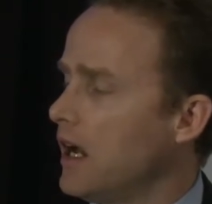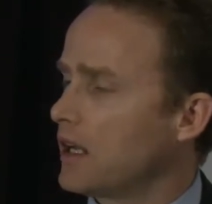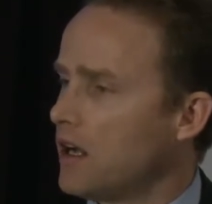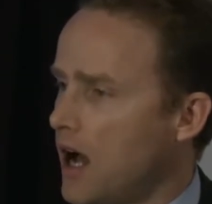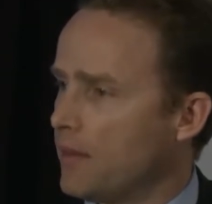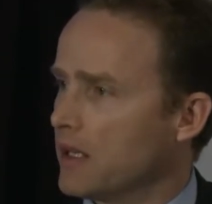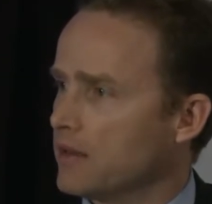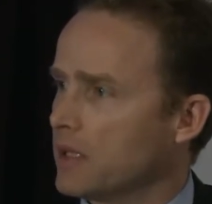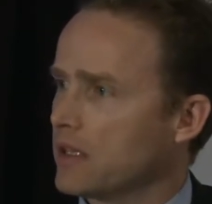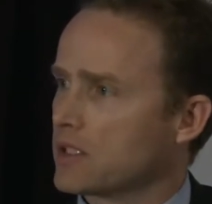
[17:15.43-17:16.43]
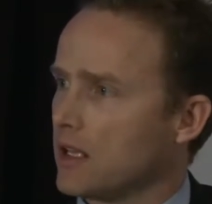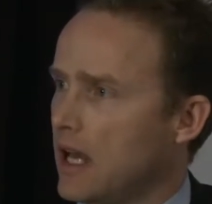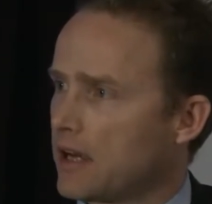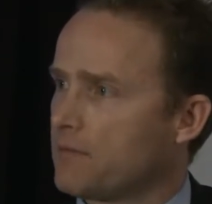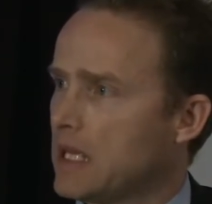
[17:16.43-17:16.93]
common, but there's a
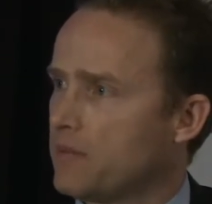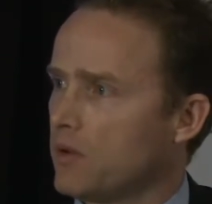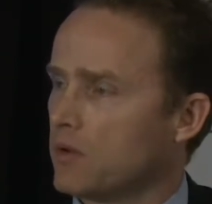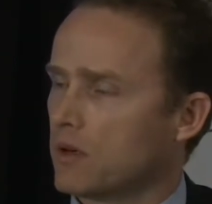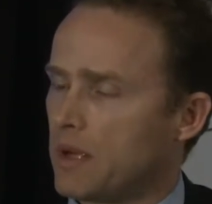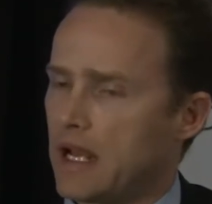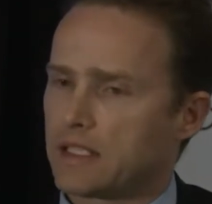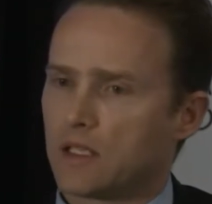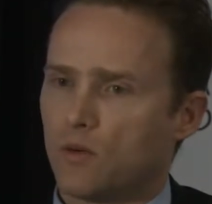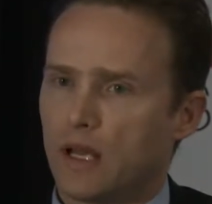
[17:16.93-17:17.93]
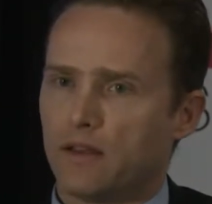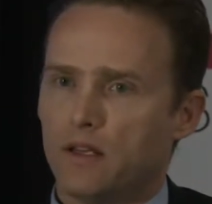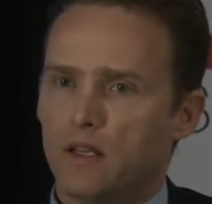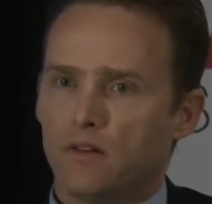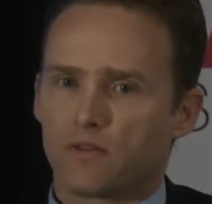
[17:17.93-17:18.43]
lot of people who are passing away
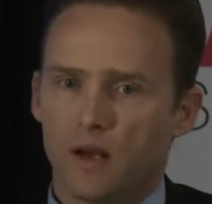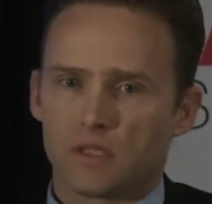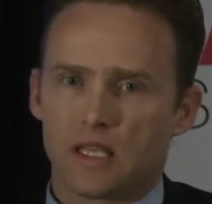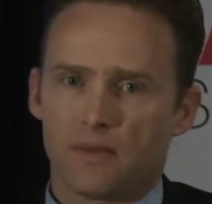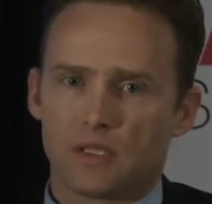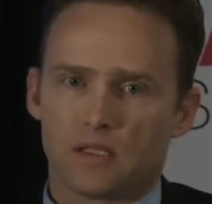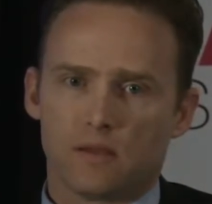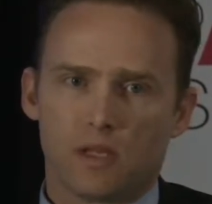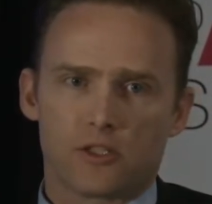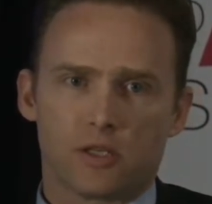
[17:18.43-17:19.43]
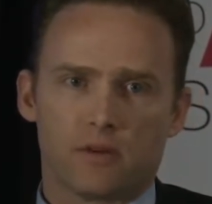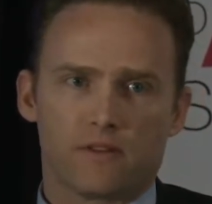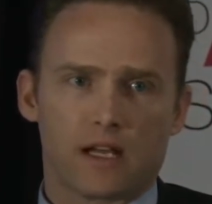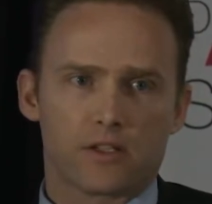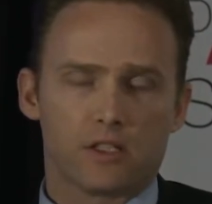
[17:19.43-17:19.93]
from sepsis and bloodstream
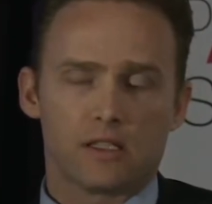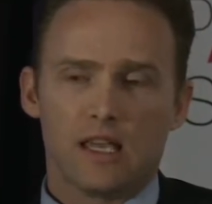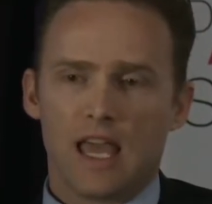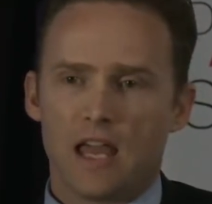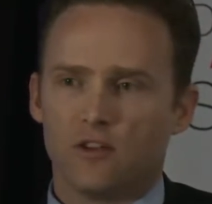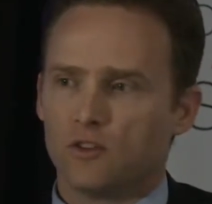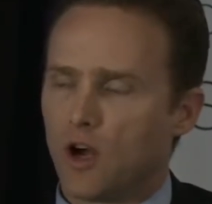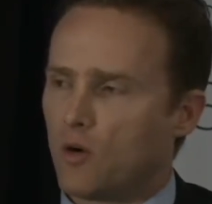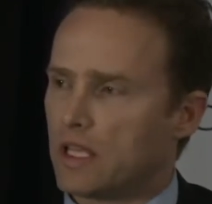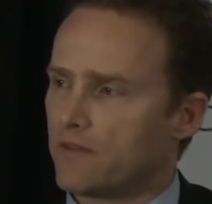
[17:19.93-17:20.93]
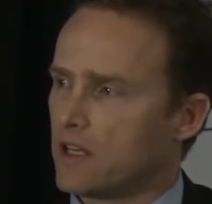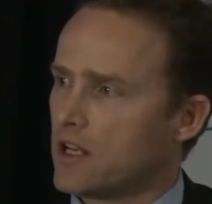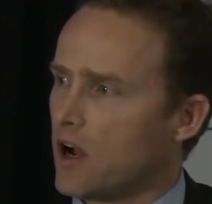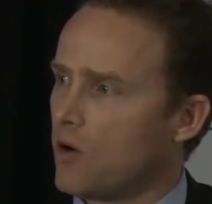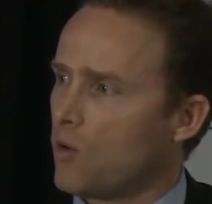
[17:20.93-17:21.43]
infections, and you don't even
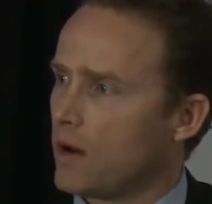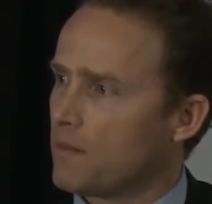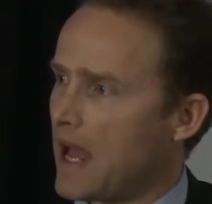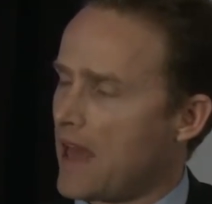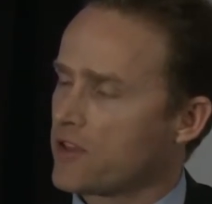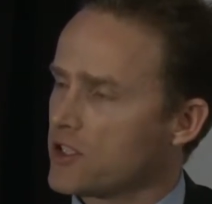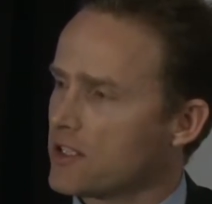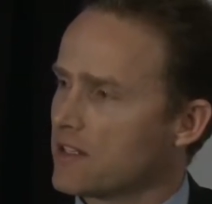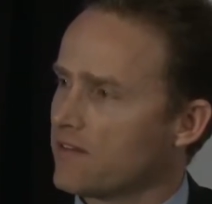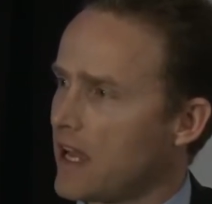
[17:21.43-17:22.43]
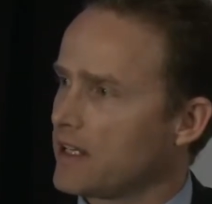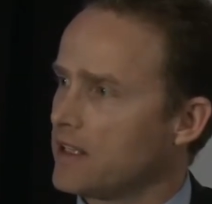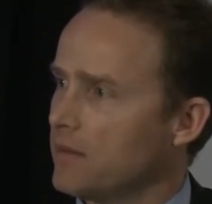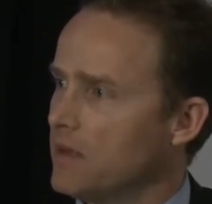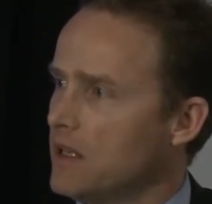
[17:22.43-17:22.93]
know what pathogen is infecting
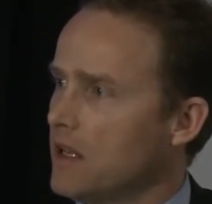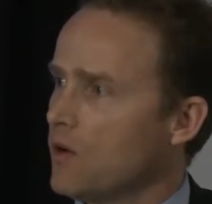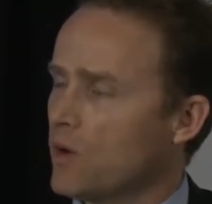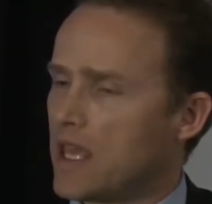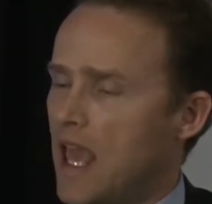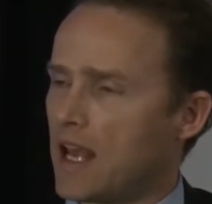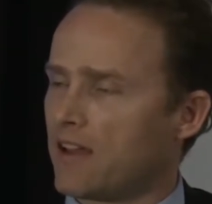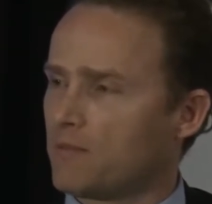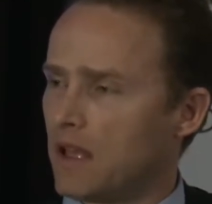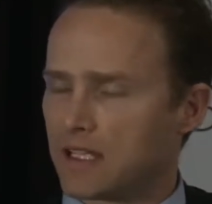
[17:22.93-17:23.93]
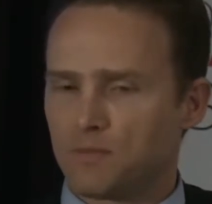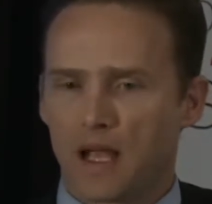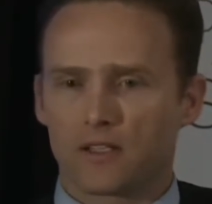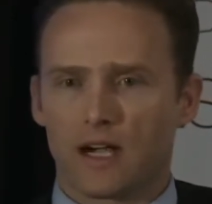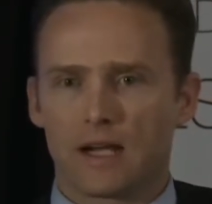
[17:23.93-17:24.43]
them. We can't
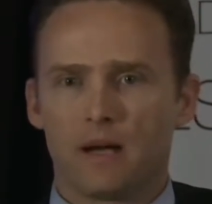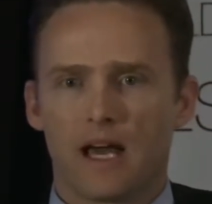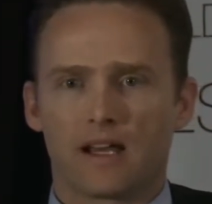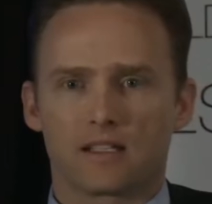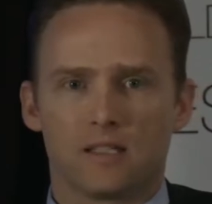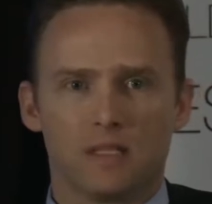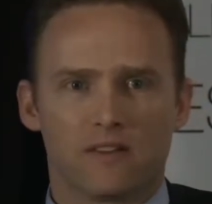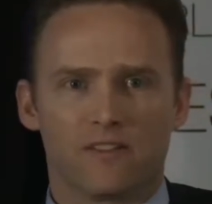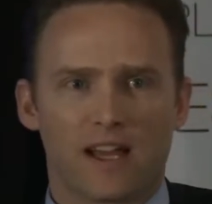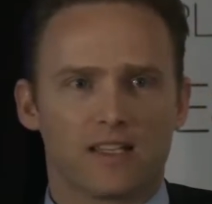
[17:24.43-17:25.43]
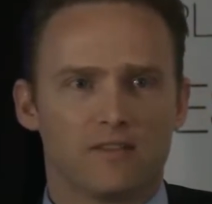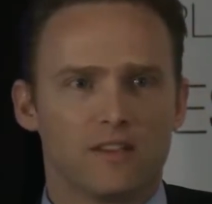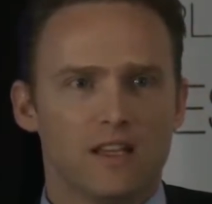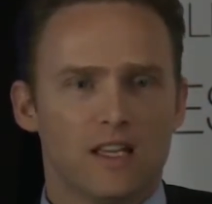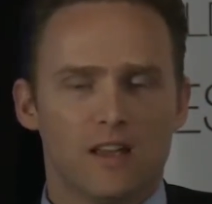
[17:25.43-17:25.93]
expect our antibiotics to be effective
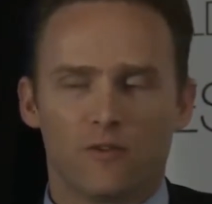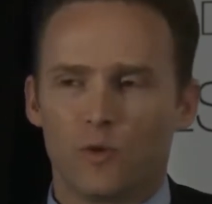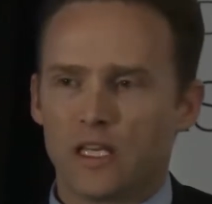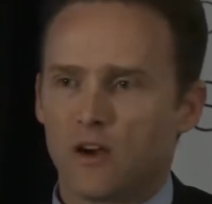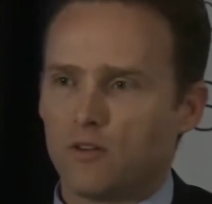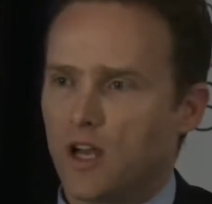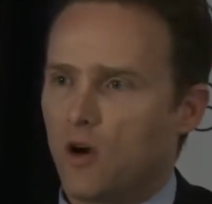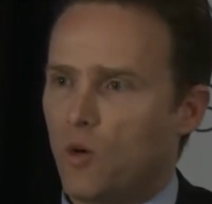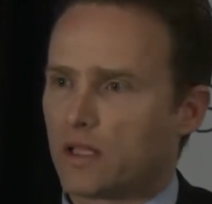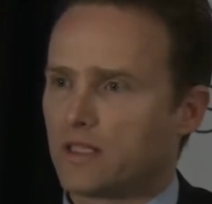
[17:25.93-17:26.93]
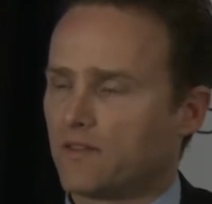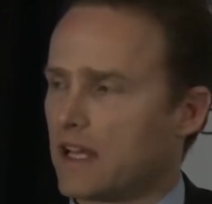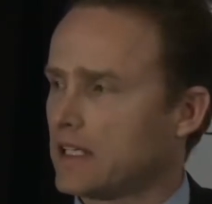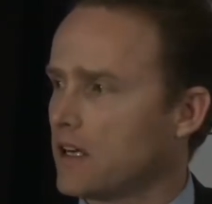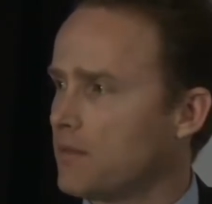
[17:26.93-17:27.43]
if we don't know what's
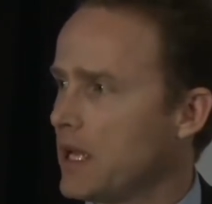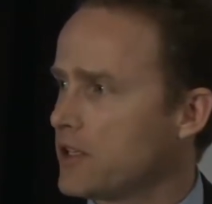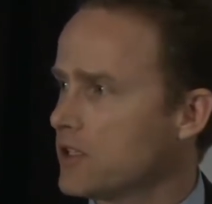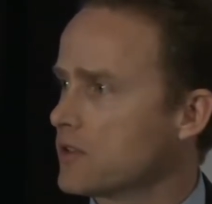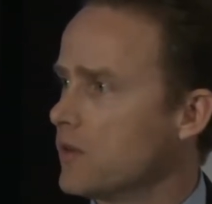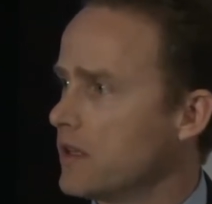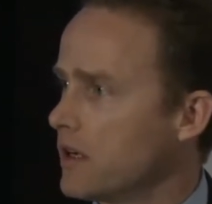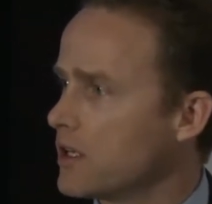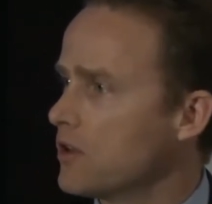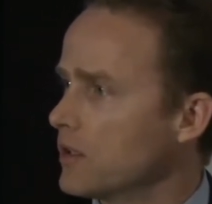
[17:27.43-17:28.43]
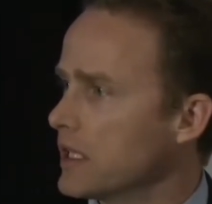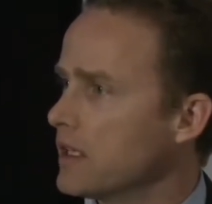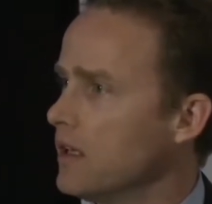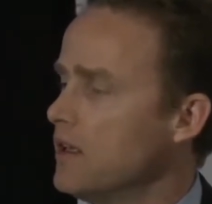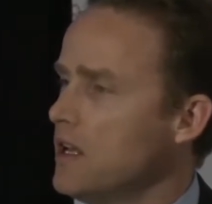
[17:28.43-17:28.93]
infecting our patients when they're acutely ill.